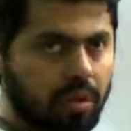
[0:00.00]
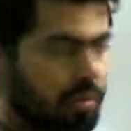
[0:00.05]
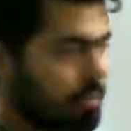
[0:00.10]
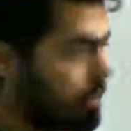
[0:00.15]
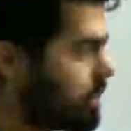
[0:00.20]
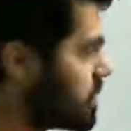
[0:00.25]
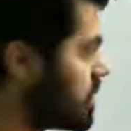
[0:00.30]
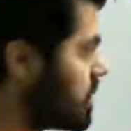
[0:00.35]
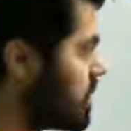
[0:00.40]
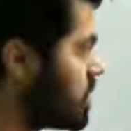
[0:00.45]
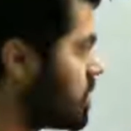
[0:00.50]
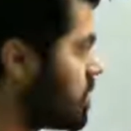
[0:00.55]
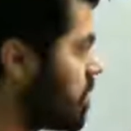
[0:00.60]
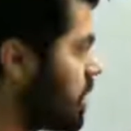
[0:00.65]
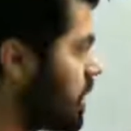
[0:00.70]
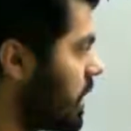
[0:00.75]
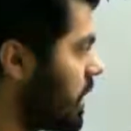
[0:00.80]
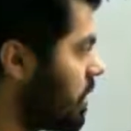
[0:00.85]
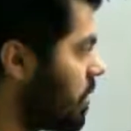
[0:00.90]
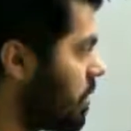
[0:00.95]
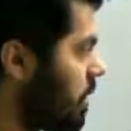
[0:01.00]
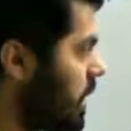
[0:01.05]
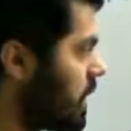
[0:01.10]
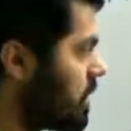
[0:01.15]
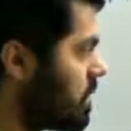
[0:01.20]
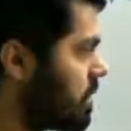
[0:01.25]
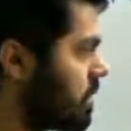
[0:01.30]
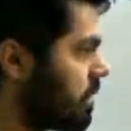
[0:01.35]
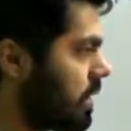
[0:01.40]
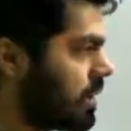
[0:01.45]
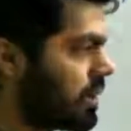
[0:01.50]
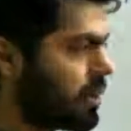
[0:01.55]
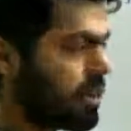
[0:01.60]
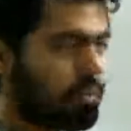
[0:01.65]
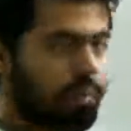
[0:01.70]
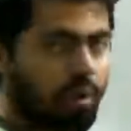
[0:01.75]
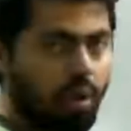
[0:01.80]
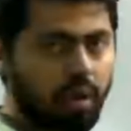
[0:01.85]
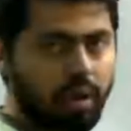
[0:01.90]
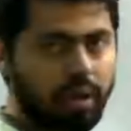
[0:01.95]
The person does not get dragged, rather
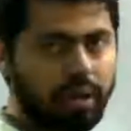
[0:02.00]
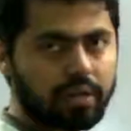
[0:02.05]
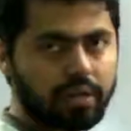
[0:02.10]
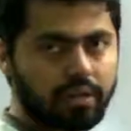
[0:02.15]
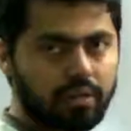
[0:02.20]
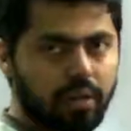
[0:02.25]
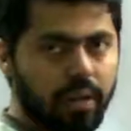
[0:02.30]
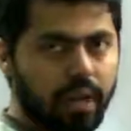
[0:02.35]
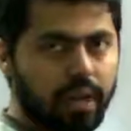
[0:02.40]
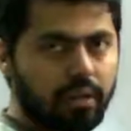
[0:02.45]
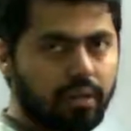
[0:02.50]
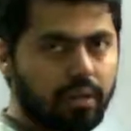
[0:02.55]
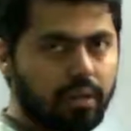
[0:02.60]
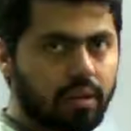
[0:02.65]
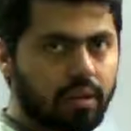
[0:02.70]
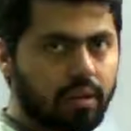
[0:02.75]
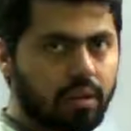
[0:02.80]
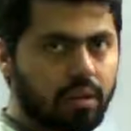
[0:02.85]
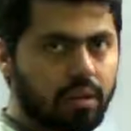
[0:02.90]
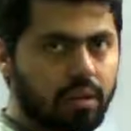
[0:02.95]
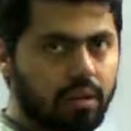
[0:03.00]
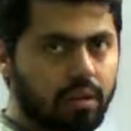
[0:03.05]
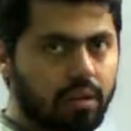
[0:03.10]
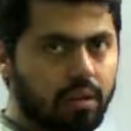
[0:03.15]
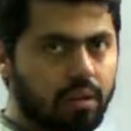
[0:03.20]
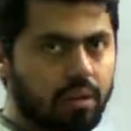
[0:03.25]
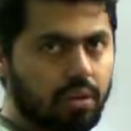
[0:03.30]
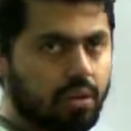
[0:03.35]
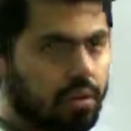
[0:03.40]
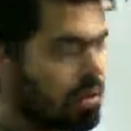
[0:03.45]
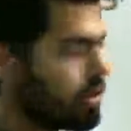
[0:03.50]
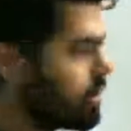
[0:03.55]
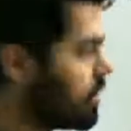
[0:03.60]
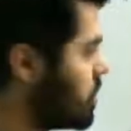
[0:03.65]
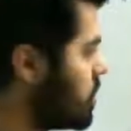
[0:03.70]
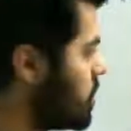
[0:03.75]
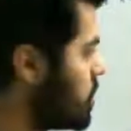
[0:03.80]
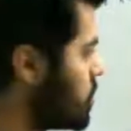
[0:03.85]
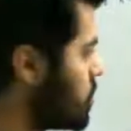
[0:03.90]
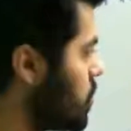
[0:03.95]
the block gets dragged.
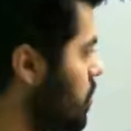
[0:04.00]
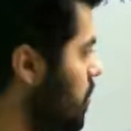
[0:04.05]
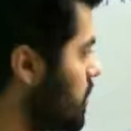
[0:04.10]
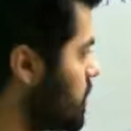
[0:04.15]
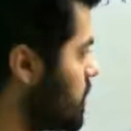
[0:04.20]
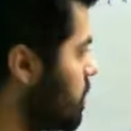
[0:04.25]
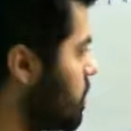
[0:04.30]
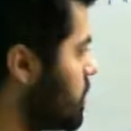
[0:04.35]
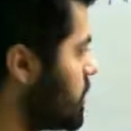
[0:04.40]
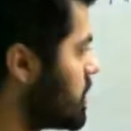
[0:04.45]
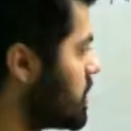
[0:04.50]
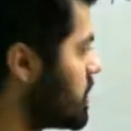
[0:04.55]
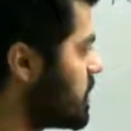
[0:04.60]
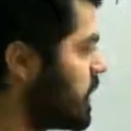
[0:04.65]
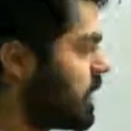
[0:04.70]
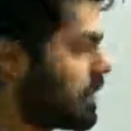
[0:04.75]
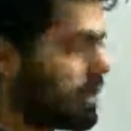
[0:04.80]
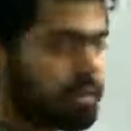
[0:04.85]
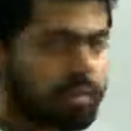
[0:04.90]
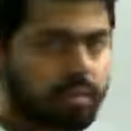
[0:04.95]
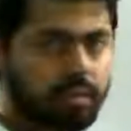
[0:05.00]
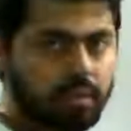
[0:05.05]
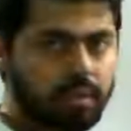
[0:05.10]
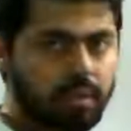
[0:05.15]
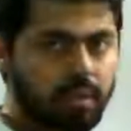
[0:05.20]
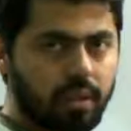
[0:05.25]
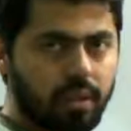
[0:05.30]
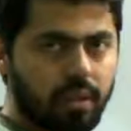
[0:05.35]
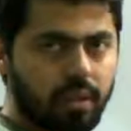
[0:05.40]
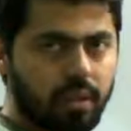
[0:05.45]
So what is the physics in this?